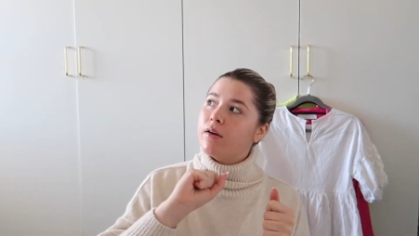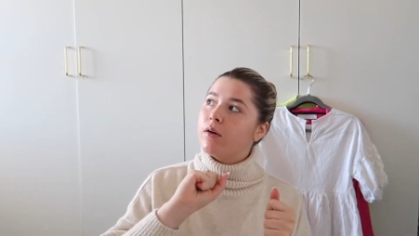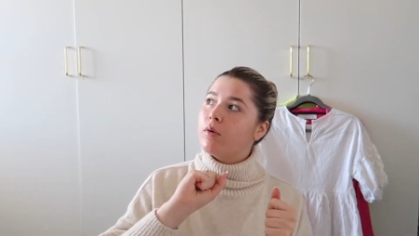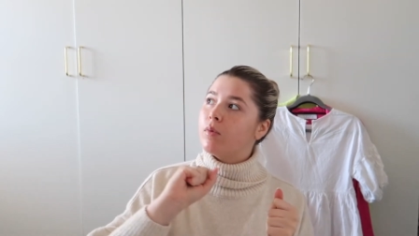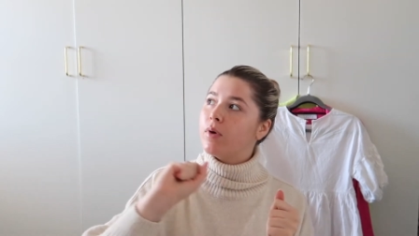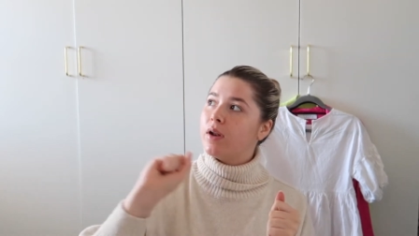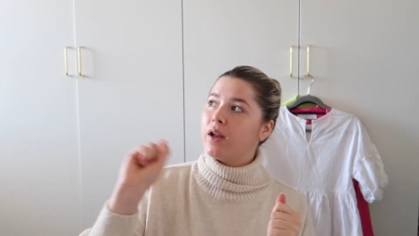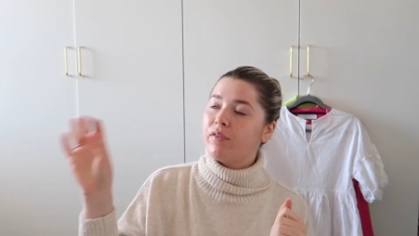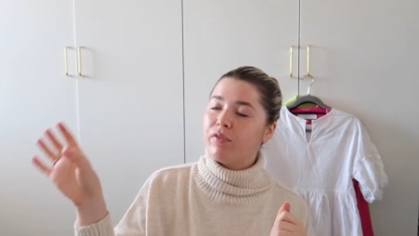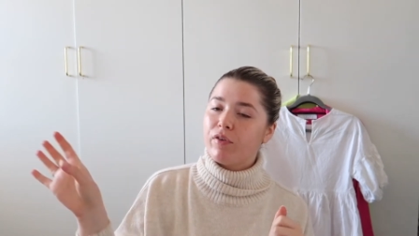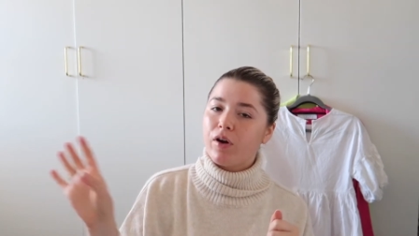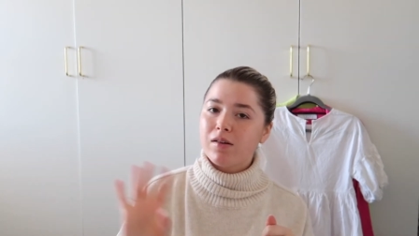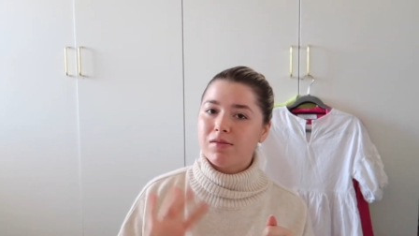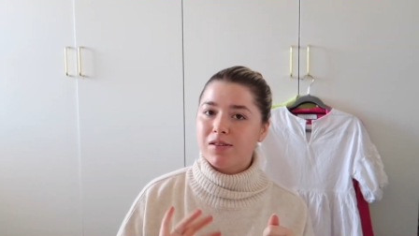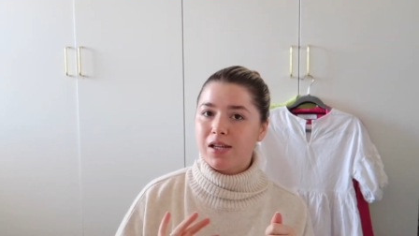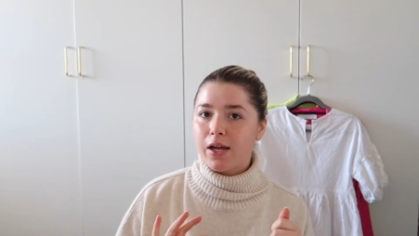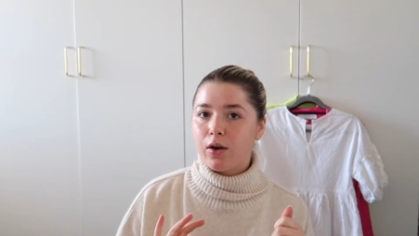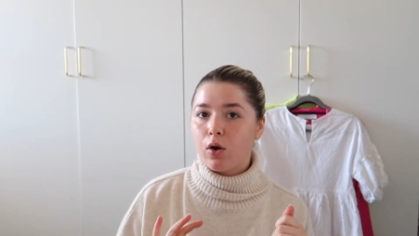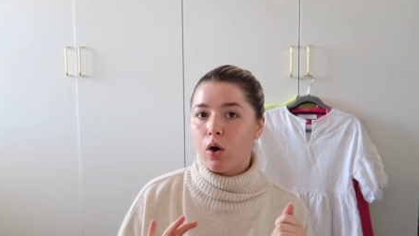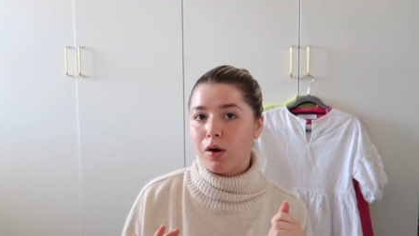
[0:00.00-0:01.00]
whenever I've
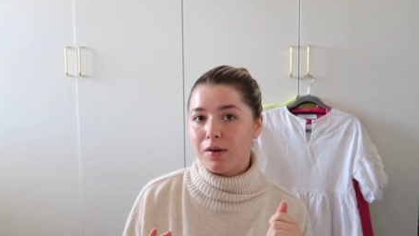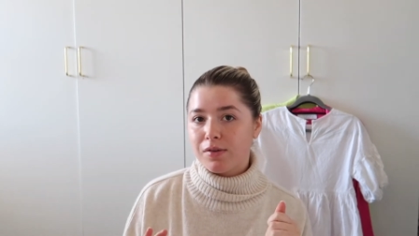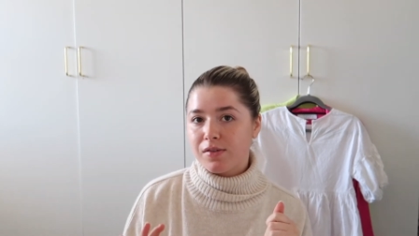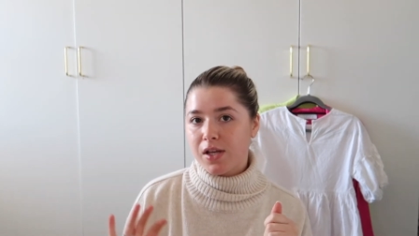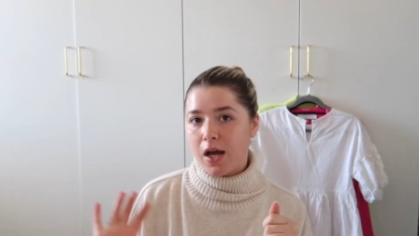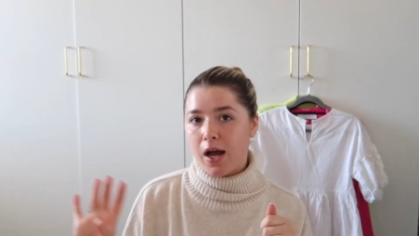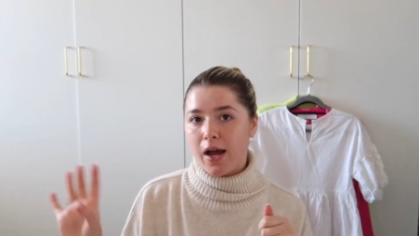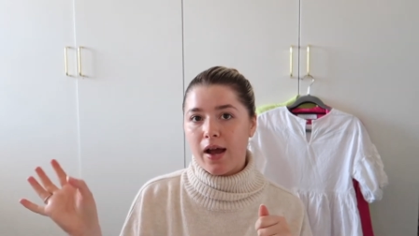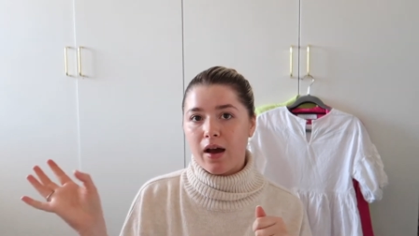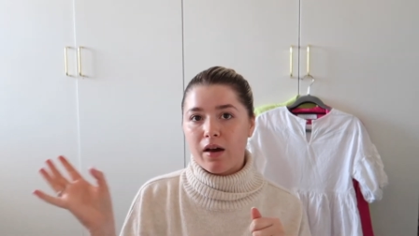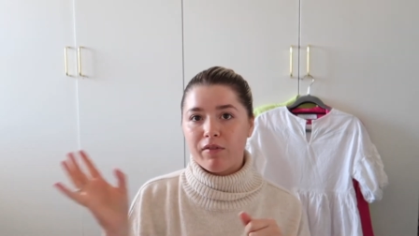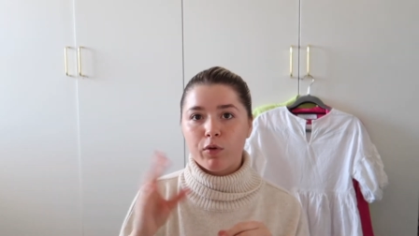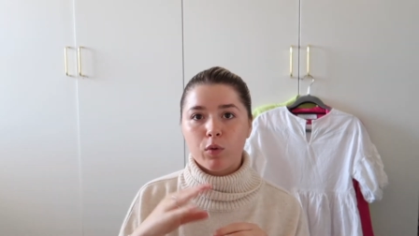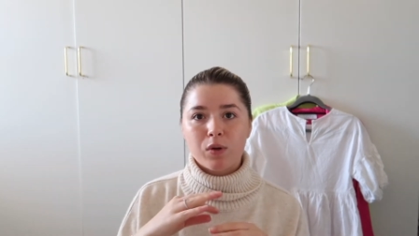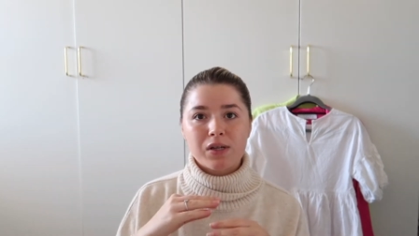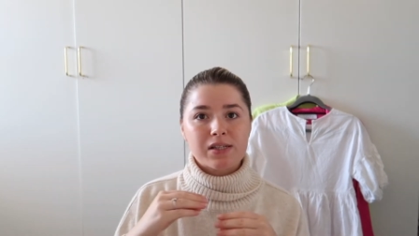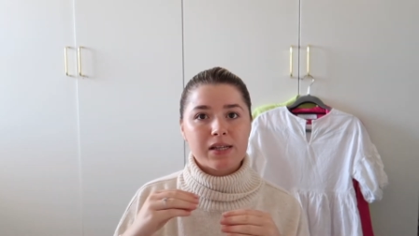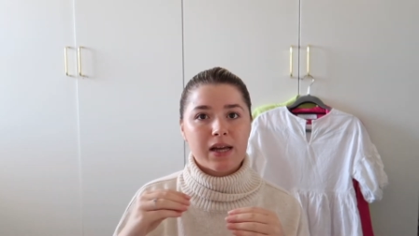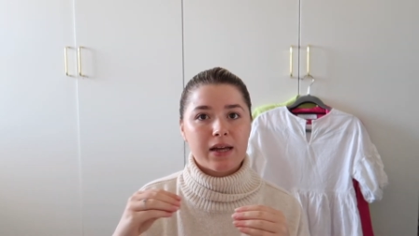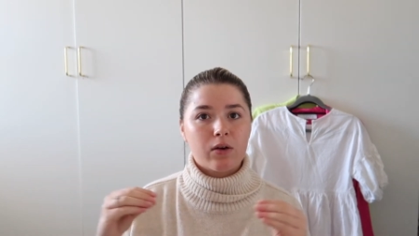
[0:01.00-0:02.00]
stayed off-site, I've
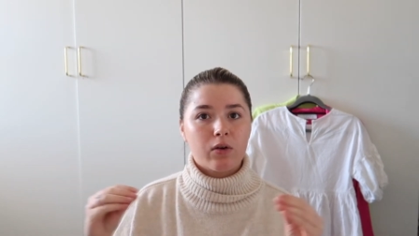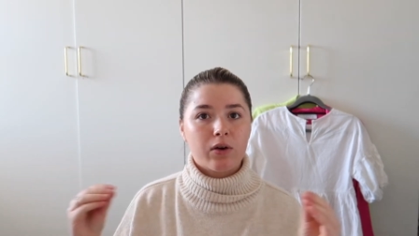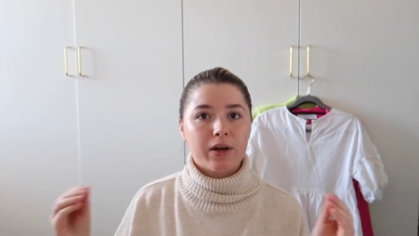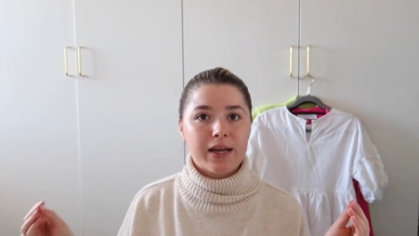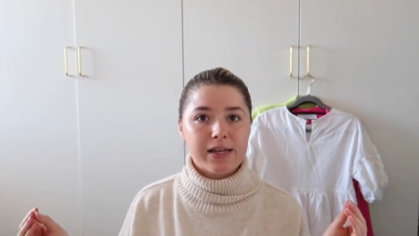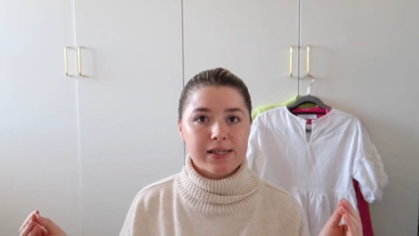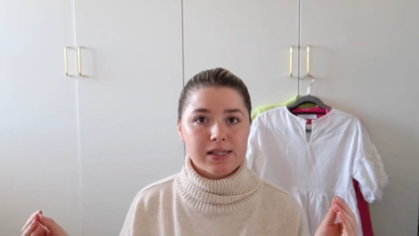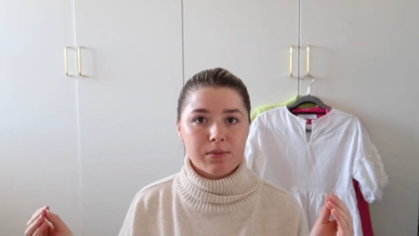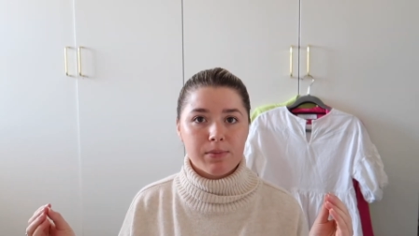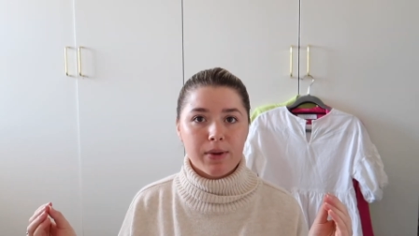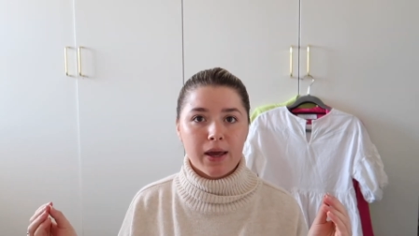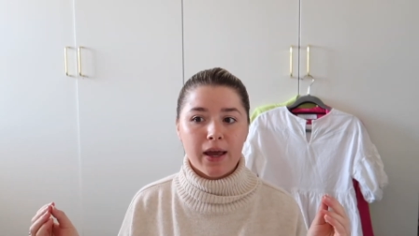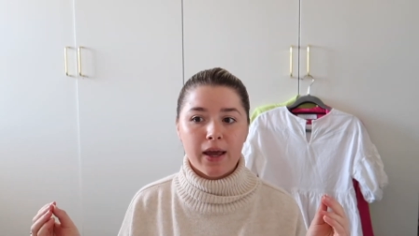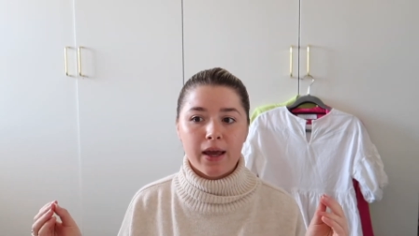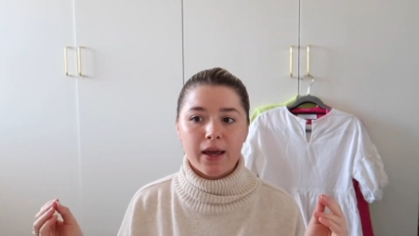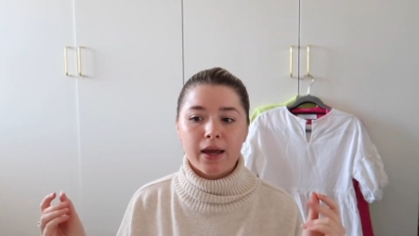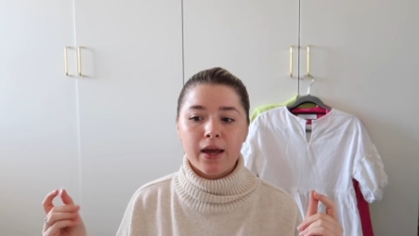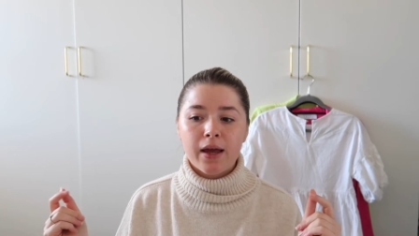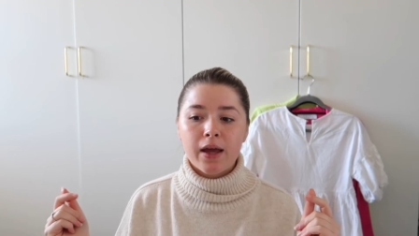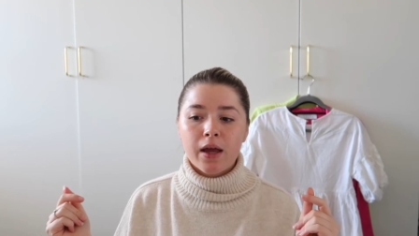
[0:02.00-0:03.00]
always stayed on
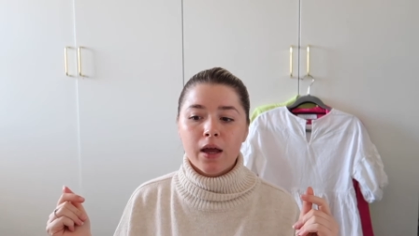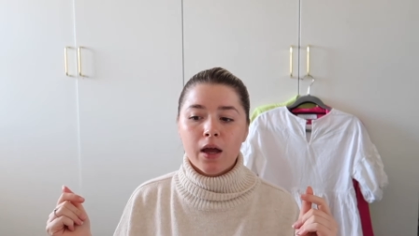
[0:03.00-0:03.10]
Kissimmee.